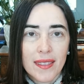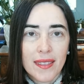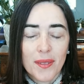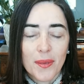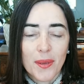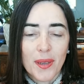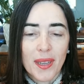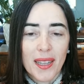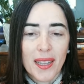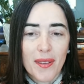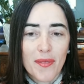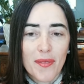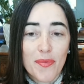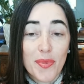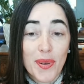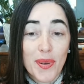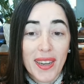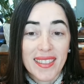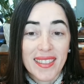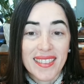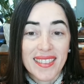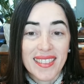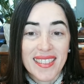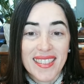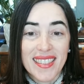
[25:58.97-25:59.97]
Well, I've
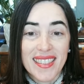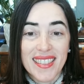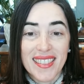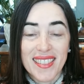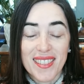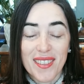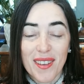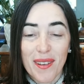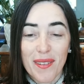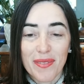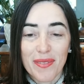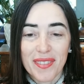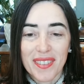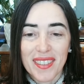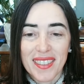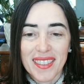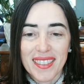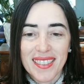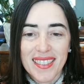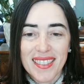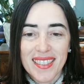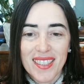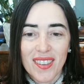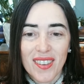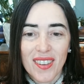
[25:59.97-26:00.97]
practiced this
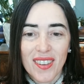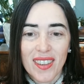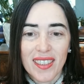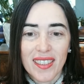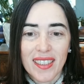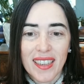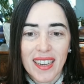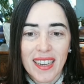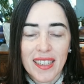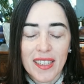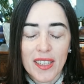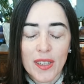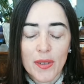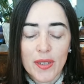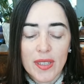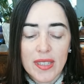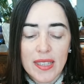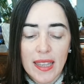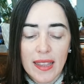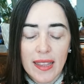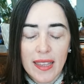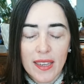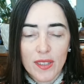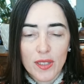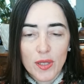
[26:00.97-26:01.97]
often, so I, I notice
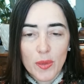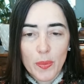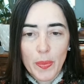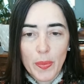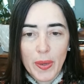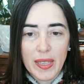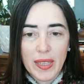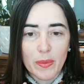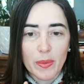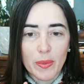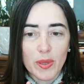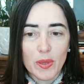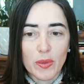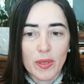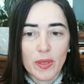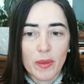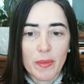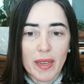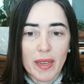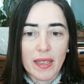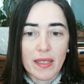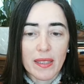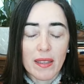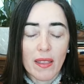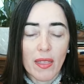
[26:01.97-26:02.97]
a lot of space between
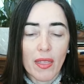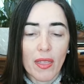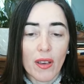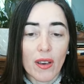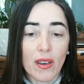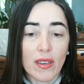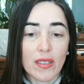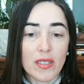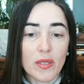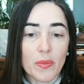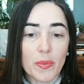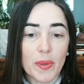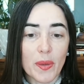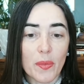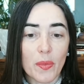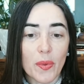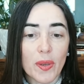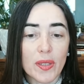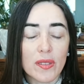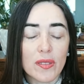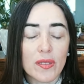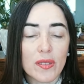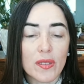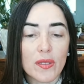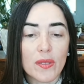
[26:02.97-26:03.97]
thoughts. But
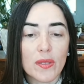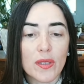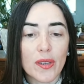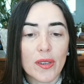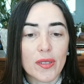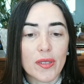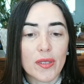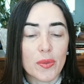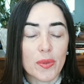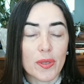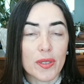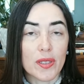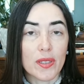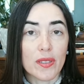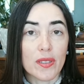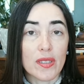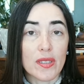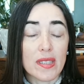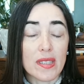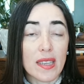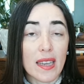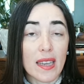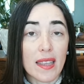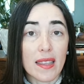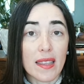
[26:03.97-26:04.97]
what do you notice when you're in
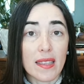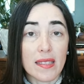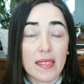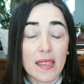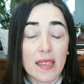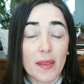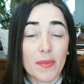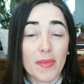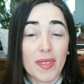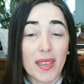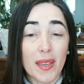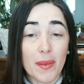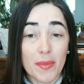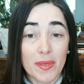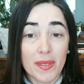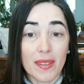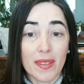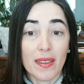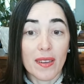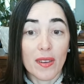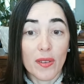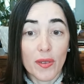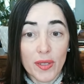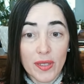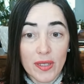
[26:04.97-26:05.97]
silence? Sometimes the
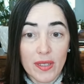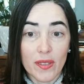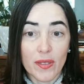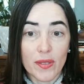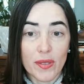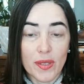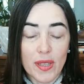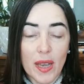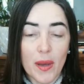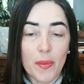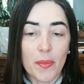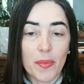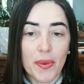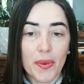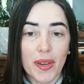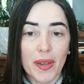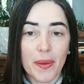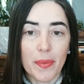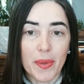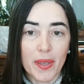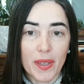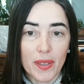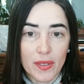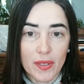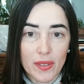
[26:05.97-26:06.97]
noise goes up, right?
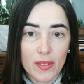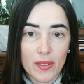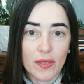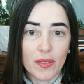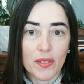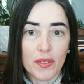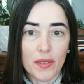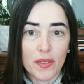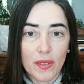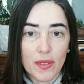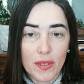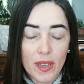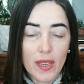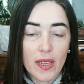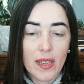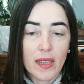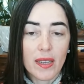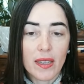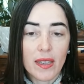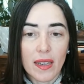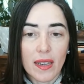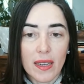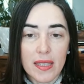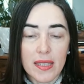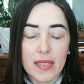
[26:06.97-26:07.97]
Because you're
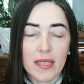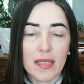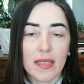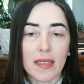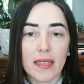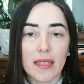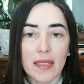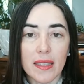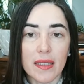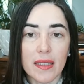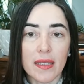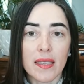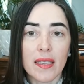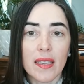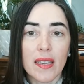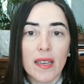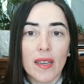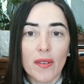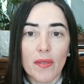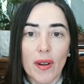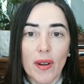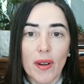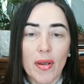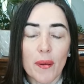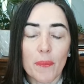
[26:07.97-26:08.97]
constantly
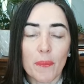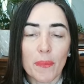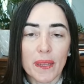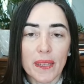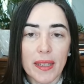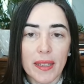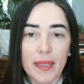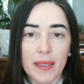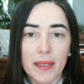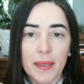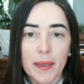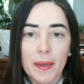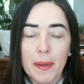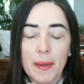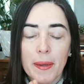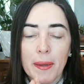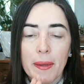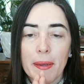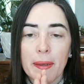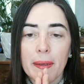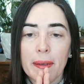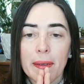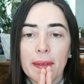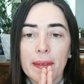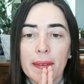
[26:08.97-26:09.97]
rambling.
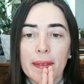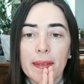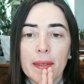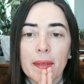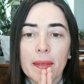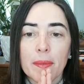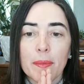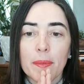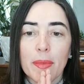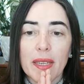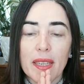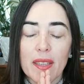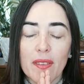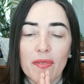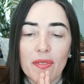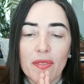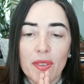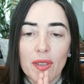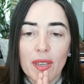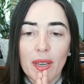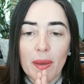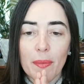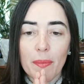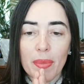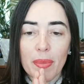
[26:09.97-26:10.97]
But if
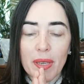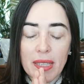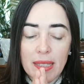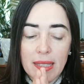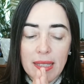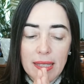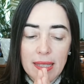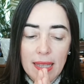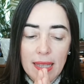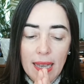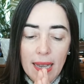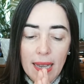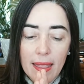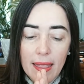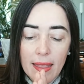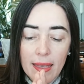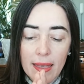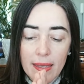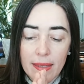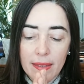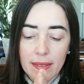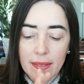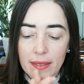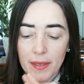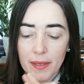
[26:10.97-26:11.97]
you can be
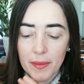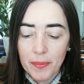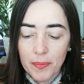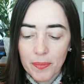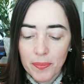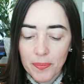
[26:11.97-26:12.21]
silent